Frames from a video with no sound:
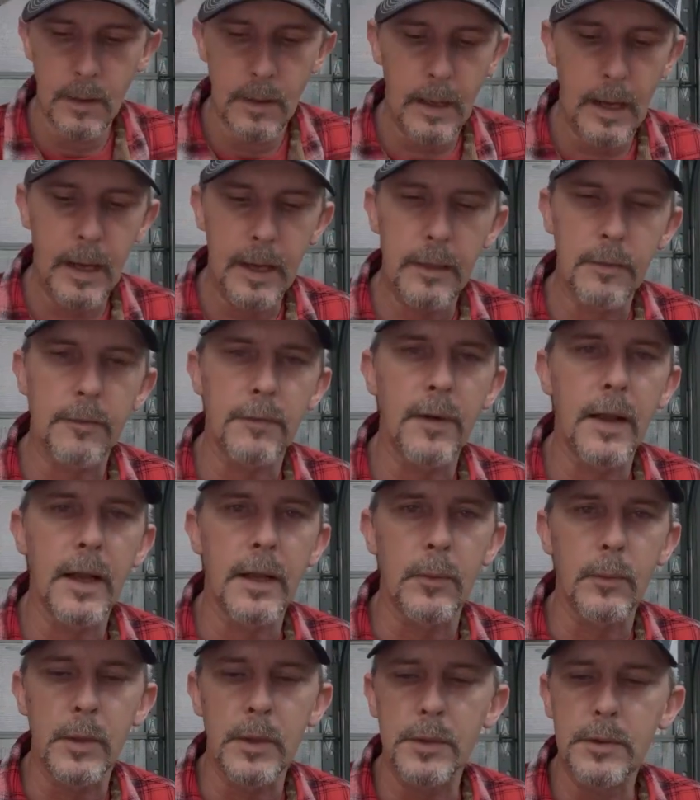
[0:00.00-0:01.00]
Hey, the
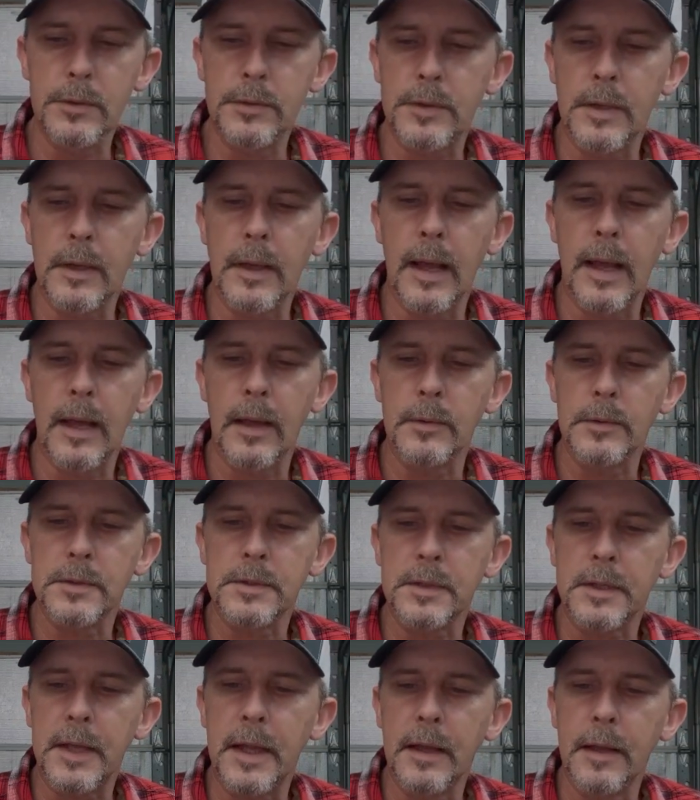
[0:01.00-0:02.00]
flake we used tonight was
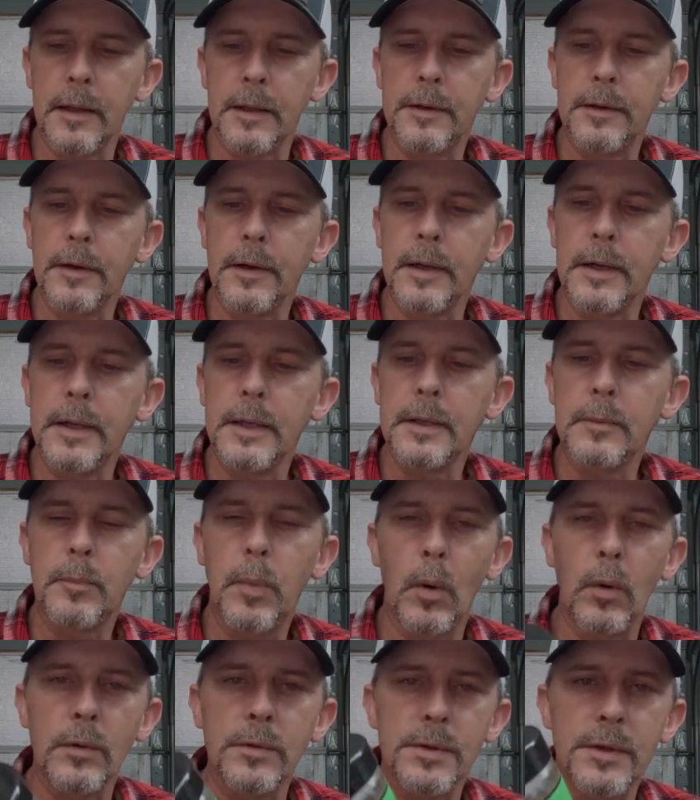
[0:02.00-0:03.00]
the Kelly Green
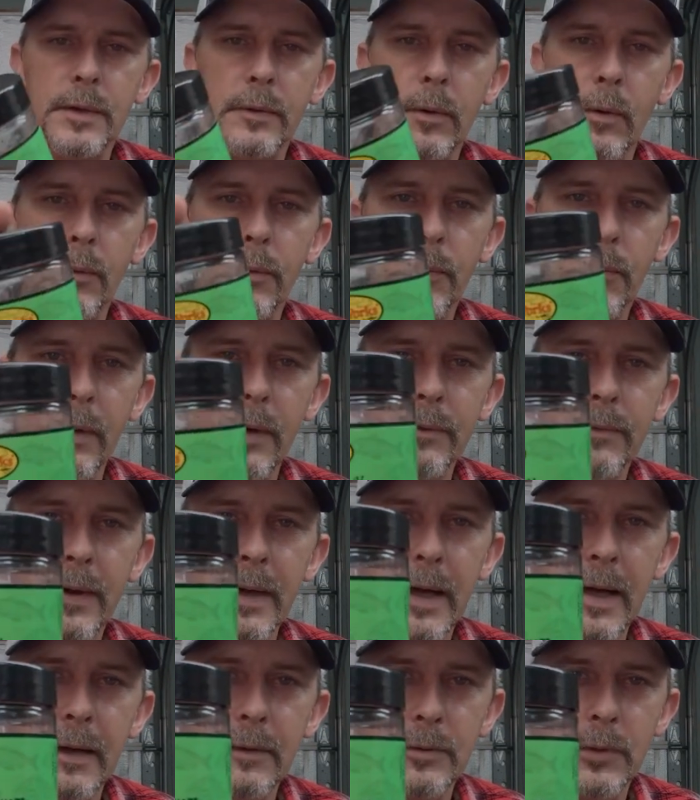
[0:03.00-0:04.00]

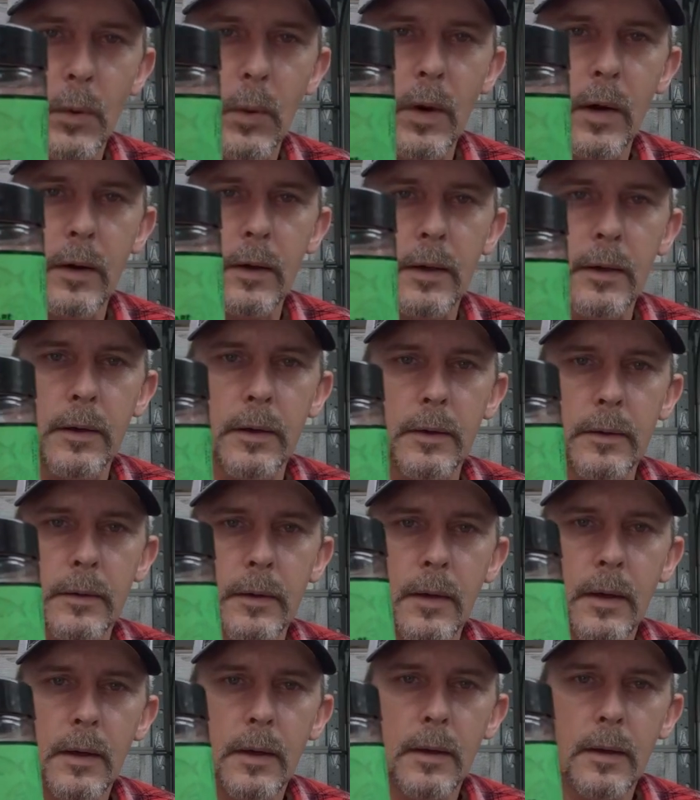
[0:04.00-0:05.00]
.035 square cut
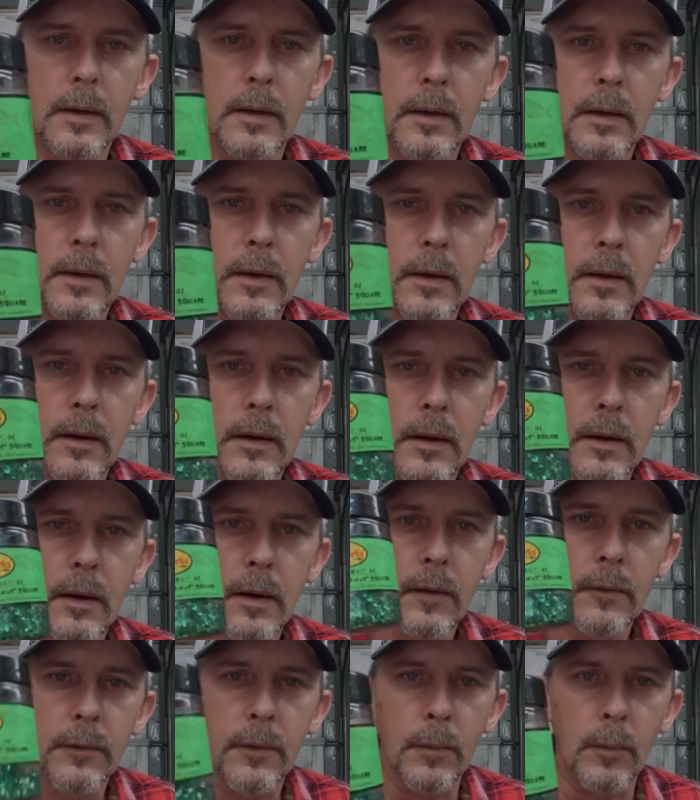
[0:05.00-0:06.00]

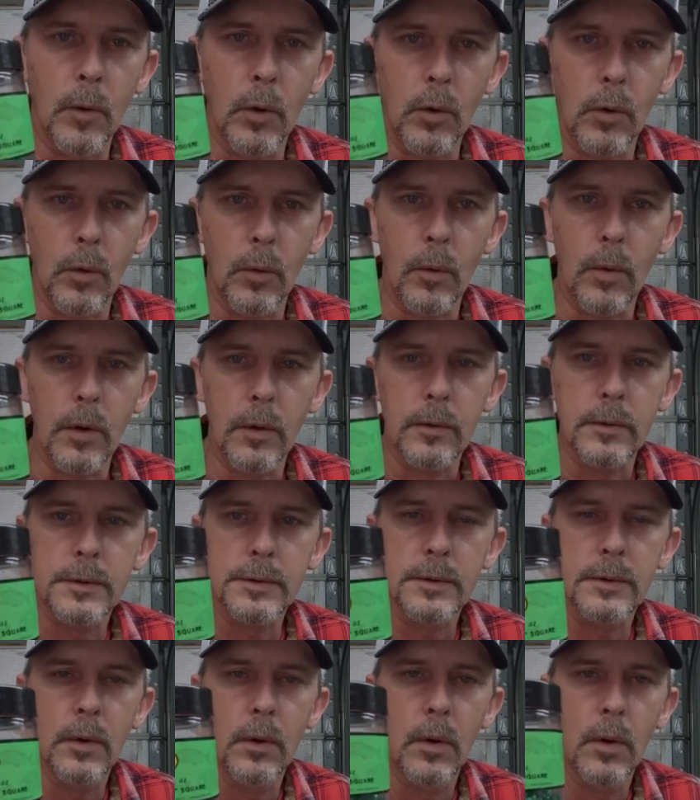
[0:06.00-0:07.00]
from Lure
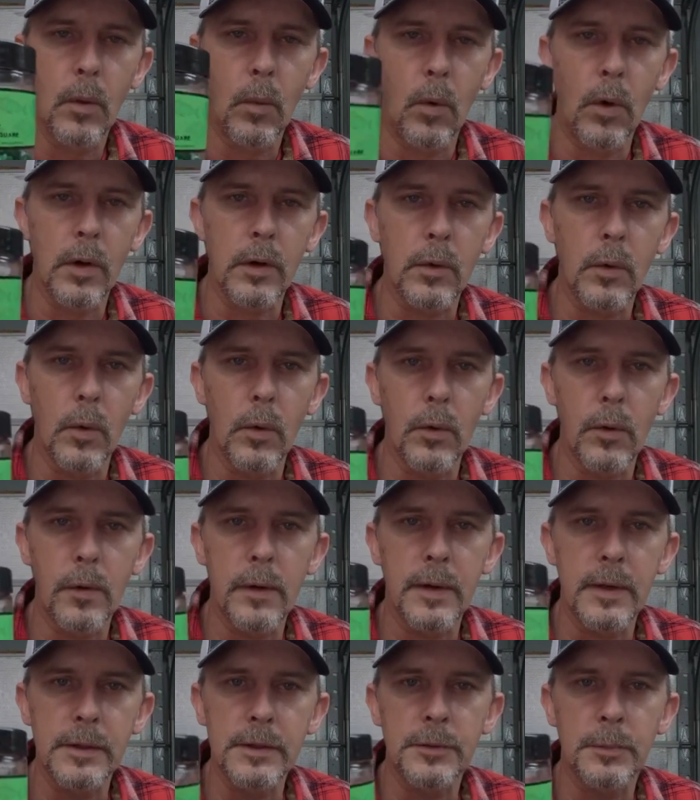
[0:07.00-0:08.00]
Works. 1/4
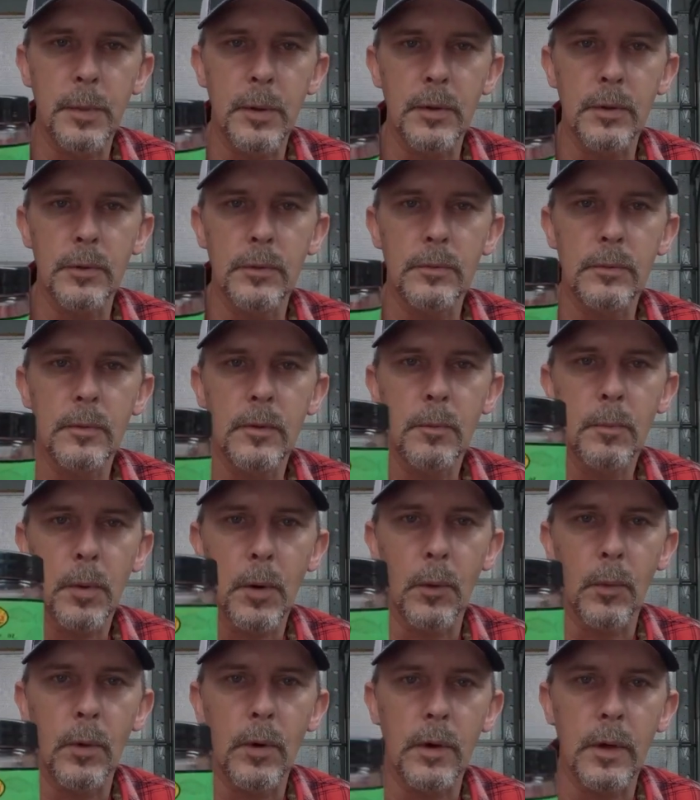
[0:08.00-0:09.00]
teaspoon per
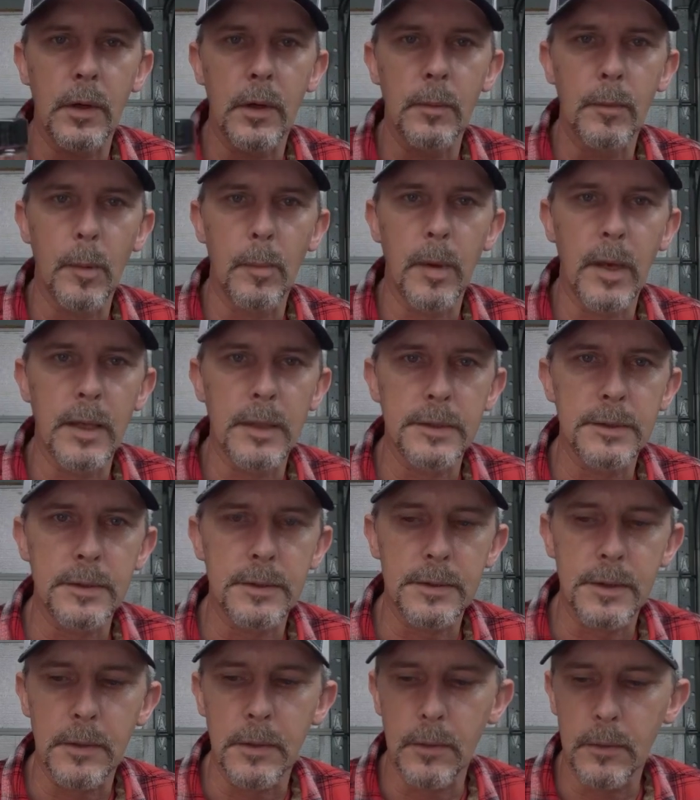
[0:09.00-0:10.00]
1 cup of
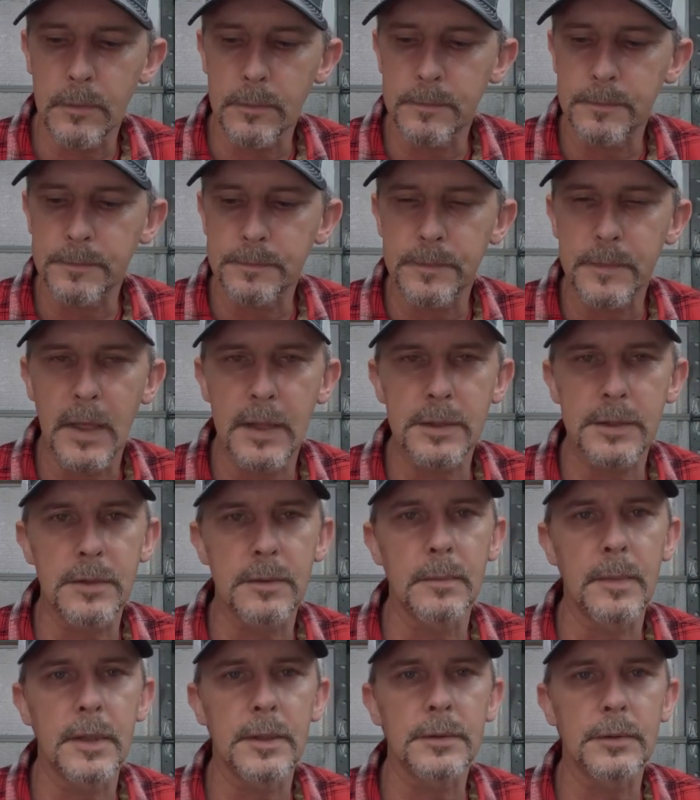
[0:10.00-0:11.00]
plastisol. That's the
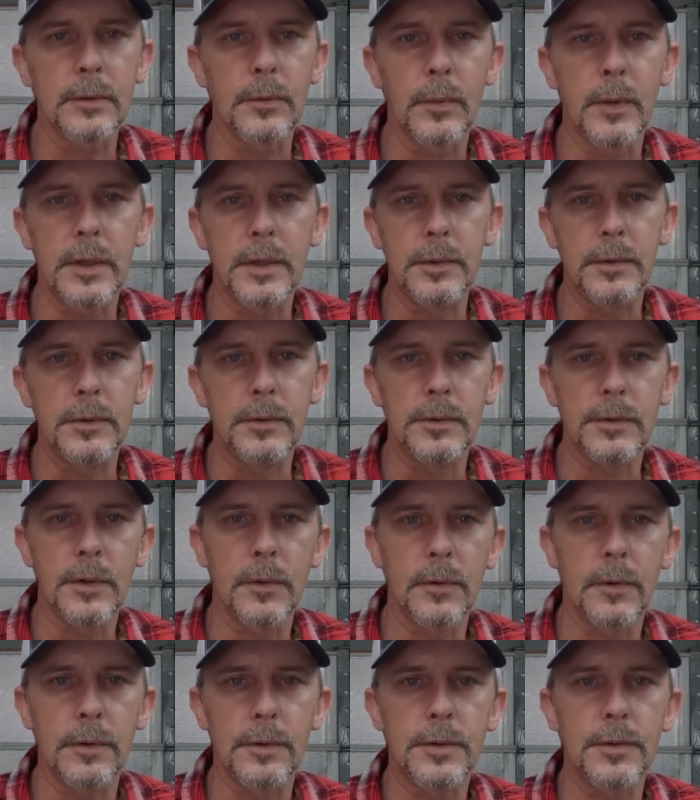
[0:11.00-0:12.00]
mixture we use
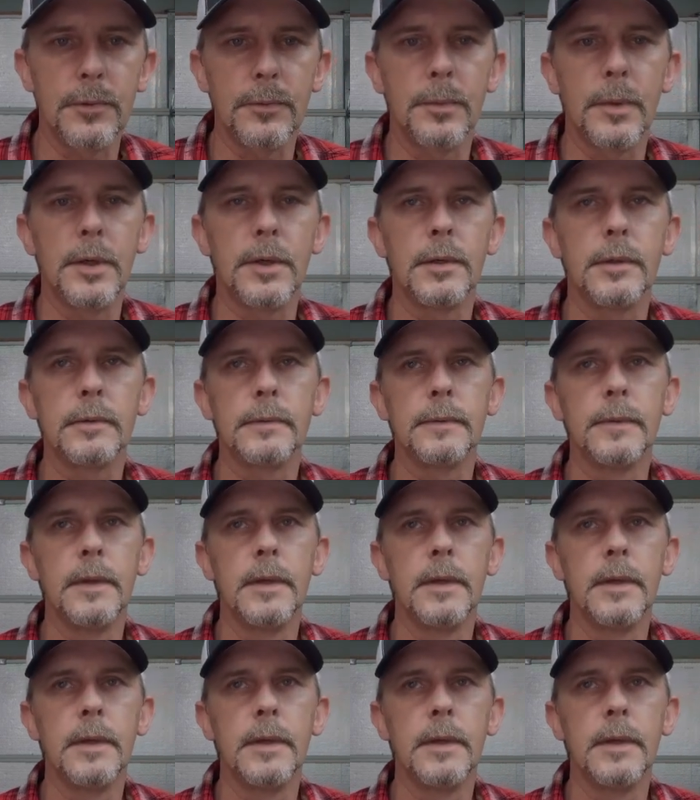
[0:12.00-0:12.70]
on our Junebug